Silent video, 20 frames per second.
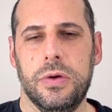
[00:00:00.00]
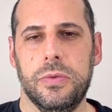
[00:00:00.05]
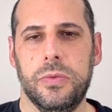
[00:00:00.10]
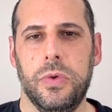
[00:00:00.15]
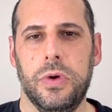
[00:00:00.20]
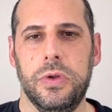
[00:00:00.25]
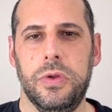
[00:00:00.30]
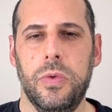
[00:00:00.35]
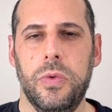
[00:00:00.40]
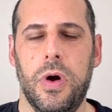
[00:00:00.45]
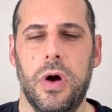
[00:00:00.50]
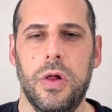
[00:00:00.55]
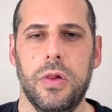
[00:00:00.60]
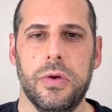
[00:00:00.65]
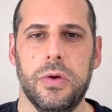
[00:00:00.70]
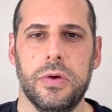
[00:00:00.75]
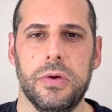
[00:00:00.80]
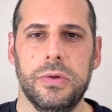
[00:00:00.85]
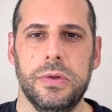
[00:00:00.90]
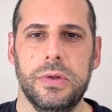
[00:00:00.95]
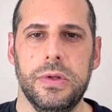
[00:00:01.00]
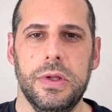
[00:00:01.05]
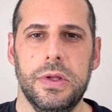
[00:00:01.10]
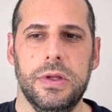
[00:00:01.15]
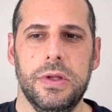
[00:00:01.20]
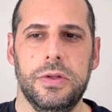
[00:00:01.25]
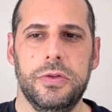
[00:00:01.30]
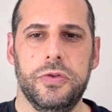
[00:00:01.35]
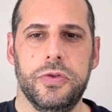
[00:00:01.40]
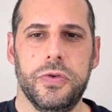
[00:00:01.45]
what you all are
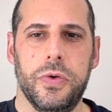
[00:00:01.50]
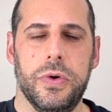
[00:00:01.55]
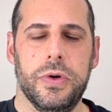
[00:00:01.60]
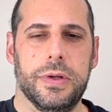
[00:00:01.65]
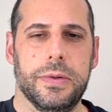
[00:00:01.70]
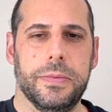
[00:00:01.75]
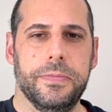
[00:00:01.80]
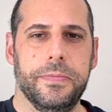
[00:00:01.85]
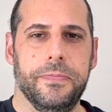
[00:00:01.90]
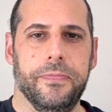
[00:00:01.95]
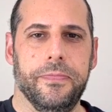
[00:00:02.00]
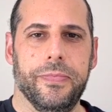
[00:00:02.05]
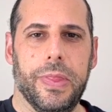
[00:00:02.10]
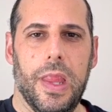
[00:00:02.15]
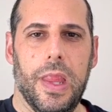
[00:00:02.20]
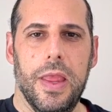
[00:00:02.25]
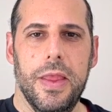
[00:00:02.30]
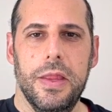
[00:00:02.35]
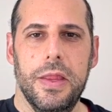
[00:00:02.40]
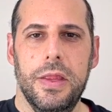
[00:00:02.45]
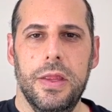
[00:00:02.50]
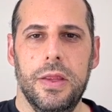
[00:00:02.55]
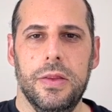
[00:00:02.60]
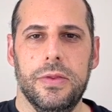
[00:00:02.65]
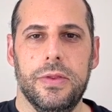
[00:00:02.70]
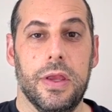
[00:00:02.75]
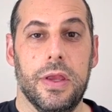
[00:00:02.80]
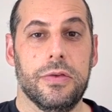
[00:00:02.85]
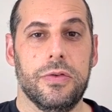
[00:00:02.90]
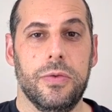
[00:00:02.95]
enjoying.
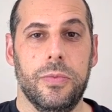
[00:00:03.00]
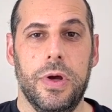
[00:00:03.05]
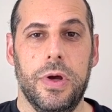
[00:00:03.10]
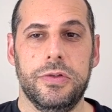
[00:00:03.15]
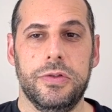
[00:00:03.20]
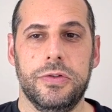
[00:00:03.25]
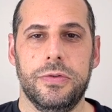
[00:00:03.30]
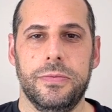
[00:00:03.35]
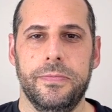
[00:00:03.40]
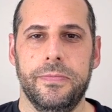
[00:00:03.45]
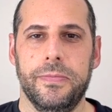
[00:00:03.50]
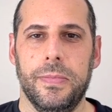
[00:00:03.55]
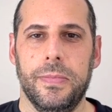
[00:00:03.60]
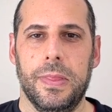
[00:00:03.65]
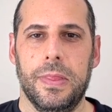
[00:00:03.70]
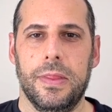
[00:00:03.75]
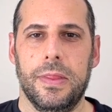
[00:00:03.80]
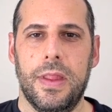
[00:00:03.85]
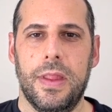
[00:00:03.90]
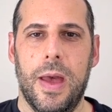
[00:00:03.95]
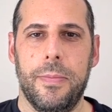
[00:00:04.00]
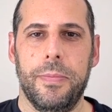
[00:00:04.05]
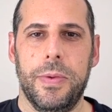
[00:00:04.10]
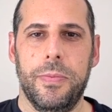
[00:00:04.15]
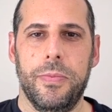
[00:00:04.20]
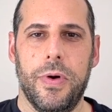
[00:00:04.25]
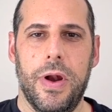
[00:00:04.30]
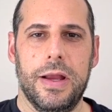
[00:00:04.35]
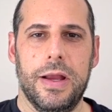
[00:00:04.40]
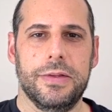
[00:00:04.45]
Thanks so much. Happy
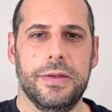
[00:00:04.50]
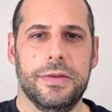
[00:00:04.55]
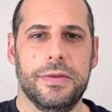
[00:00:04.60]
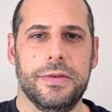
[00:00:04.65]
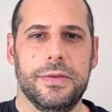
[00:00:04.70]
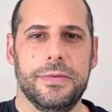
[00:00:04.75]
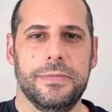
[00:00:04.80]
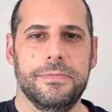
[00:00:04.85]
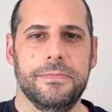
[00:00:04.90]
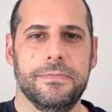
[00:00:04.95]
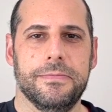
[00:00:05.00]
practice.